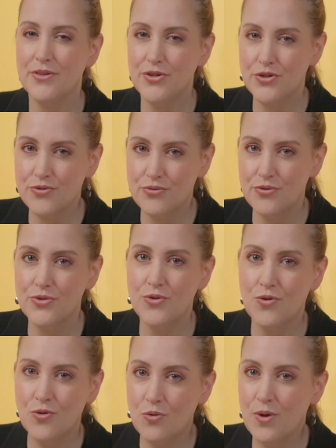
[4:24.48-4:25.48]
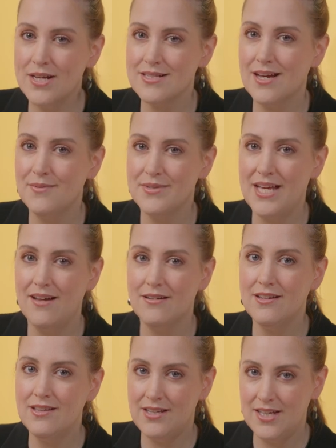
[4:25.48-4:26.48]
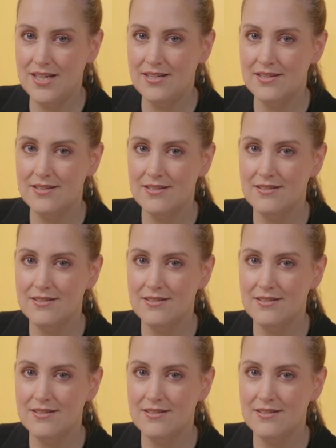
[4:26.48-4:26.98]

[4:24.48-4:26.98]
but the truth always comes out in the end.